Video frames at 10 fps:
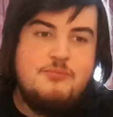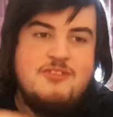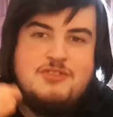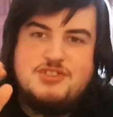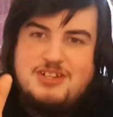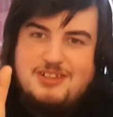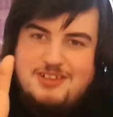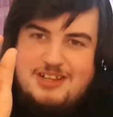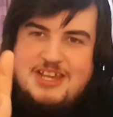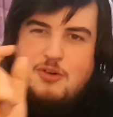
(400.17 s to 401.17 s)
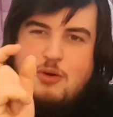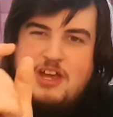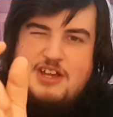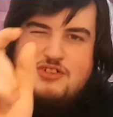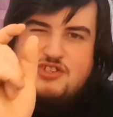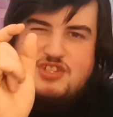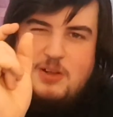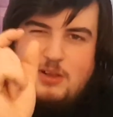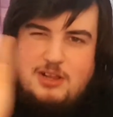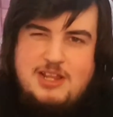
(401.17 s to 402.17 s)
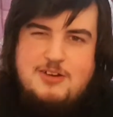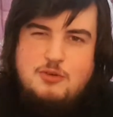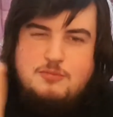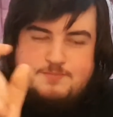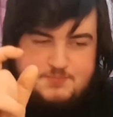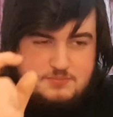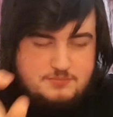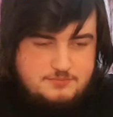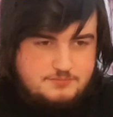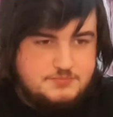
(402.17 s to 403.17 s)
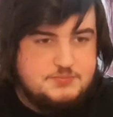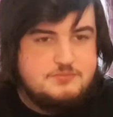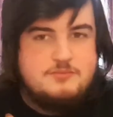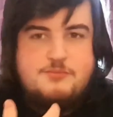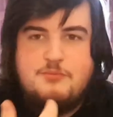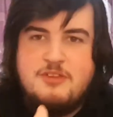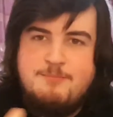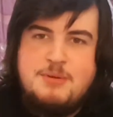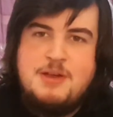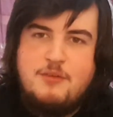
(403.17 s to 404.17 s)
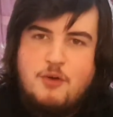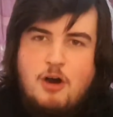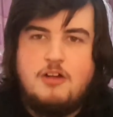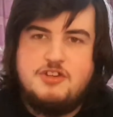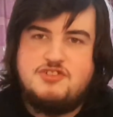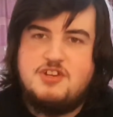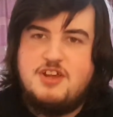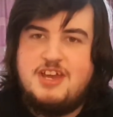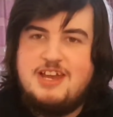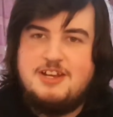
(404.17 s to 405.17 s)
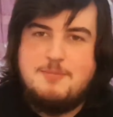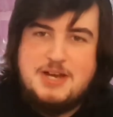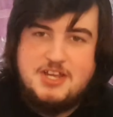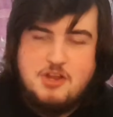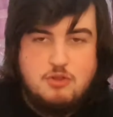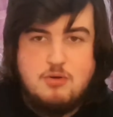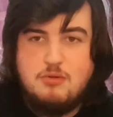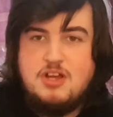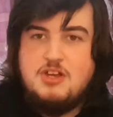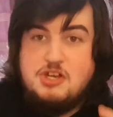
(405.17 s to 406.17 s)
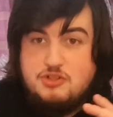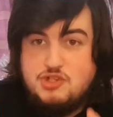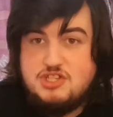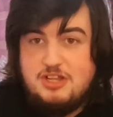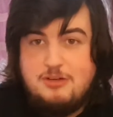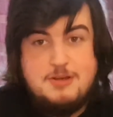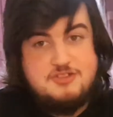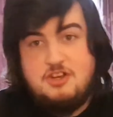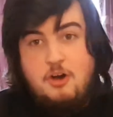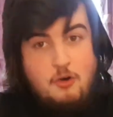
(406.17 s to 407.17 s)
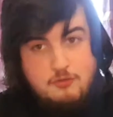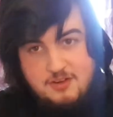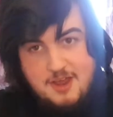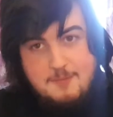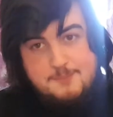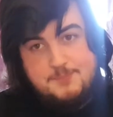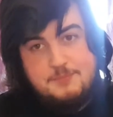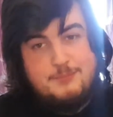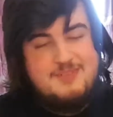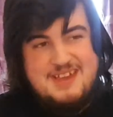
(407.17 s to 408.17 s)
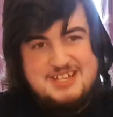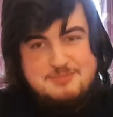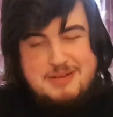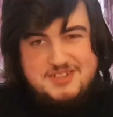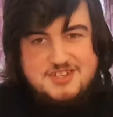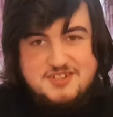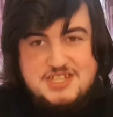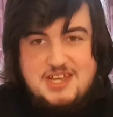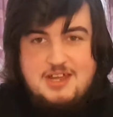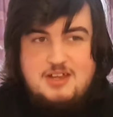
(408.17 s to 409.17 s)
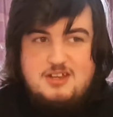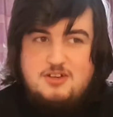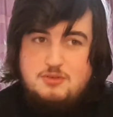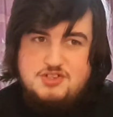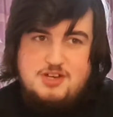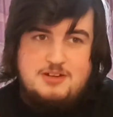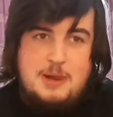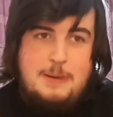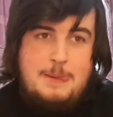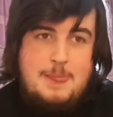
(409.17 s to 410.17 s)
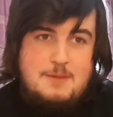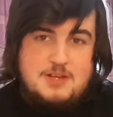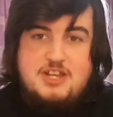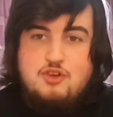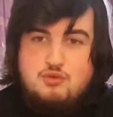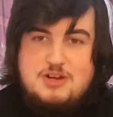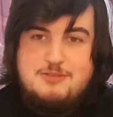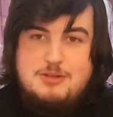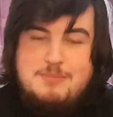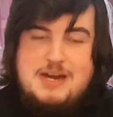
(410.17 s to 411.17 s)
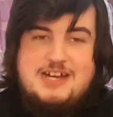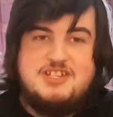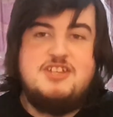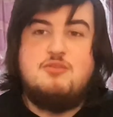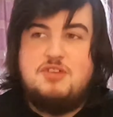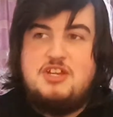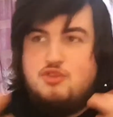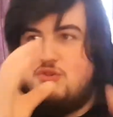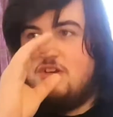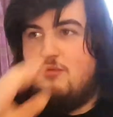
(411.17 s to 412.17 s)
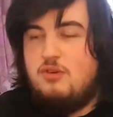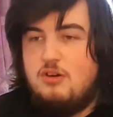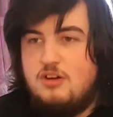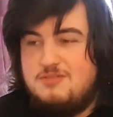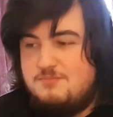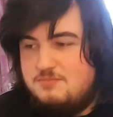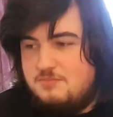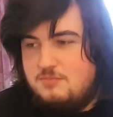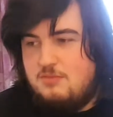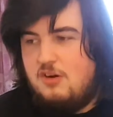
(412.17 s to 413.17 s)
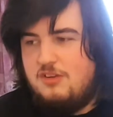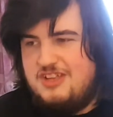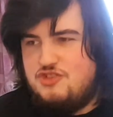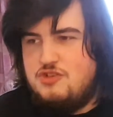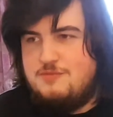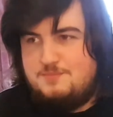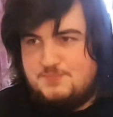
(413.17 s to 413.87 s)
there's a little, just a little bit of hotness going to kick in the back of your throat. Just a little bit. It's not overly expanded. You know, it's not incredibly bad that you'll need a drink of water. Or unless you're